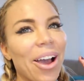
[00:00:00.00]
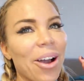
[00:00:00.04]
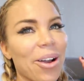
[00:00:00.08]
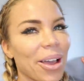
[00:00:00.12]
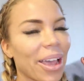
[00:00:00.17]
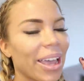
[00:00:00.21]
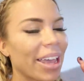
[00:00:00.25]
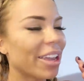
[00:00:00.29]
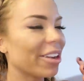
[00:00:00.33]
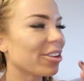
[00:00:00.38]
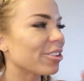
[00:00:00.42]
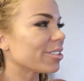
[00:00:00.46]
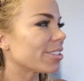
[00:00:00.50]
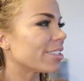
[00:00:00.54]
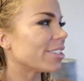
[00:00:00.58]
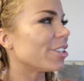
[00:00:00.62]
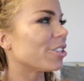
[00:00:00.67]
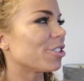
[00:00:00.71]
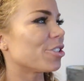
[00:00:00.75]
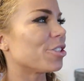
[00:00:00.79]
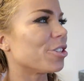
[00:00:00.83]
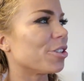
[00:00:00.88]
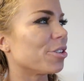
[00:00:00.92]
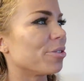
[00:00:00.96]
okay, here's the
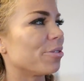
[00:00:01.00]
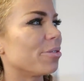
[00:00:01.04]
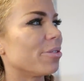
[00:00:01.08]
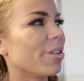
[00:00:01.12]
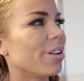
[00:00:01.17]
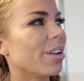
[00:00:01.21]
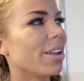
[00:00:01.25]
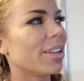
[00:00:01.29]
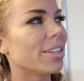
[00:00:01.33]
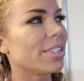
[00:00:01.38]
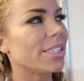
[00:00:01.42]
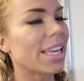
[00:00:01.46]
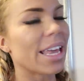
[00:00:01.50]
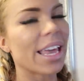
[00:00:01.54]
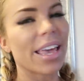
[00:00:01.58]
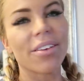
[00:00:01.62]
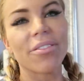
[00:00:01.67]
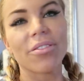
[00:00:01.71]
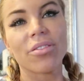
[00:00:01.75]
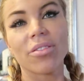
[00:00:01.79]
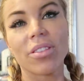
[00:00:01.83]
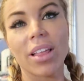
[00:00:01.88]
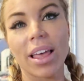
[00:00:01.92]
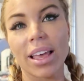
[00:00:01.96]
issue.
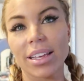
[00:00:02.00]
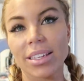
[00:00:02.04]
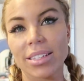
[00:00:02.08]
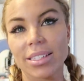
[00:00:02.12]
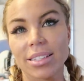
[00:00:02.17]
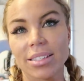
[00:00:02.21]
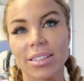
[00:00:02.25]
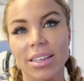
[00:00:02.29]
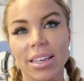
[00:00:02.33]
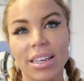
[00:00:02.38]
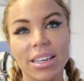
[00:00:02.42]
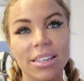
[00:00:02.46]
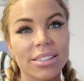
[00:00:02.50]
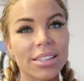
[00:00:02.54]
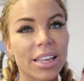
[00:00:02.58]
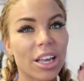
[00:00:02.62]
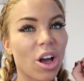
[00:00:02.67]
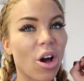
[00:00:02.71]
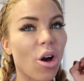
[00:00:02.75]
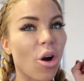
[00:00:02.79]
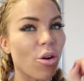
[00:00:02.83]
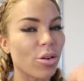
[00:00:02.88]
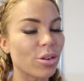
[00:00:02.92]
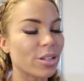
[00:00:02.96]
Dave likes, he's
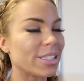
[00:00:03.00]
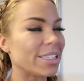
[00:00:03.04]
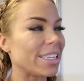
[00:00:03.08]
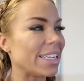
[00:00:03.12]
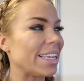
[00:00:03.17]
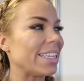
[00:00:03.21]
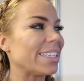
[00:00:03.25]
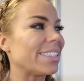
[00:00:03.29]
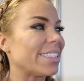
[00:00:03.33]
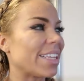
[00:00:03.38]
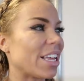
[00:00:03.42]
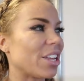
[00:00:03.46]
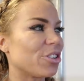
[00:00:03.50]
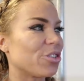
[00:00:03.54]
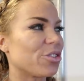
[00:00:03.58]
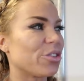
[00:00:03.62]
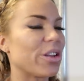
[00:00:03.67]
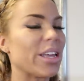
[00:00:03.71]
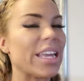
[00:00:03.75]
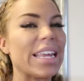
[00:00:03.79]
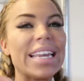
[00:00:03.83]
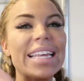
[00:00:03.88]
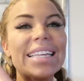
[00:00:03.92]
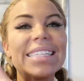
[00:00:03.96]
like OCD
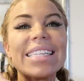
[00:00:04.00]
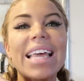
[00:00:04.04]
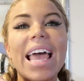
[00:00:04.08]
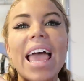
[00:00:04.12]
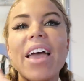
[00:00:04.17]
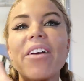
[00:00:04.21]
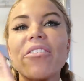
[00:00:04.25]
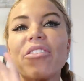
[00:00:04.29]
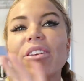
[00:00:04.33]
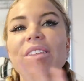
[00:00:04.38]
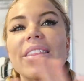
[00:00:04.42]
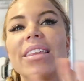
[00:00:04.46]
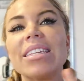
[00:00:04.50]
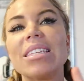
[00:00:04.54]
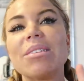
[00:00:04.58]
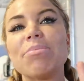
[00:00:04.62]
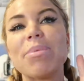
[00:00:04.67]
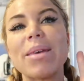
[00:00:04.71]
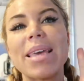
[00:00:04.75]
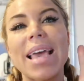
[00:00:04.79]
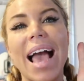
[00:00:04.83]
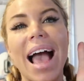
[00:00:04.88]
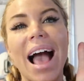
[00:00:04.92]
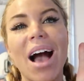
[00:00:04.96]
central. He needs everything to
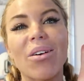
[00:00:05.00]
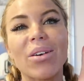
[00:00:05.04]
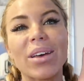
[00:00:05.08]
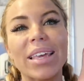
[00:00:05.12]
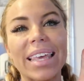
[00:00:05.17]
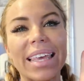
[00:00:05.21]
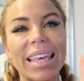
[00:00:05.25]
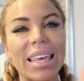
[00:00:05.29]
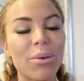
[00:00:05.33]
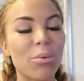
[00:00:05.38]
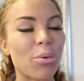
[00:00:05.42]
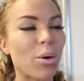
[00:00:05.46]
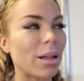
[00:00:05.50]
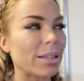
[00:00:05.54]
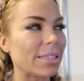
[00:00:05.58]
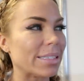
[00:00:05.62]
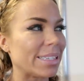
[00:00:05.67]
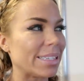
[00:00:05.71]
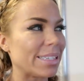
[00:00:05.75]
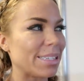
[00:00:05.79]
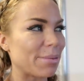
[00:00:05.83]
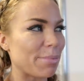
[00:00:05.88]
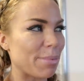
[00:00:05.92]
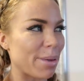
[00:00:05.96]
be how he
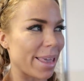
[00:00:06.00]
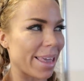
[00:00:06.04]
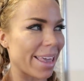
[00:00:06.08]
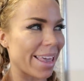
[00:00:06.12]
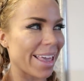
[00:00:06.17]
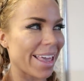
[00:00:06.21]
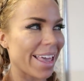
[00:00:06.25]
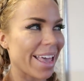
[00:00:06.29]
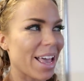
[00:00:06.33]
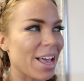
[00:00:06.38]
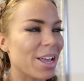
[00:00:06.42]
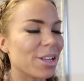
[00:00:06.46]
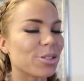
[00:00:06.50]
wants it to be.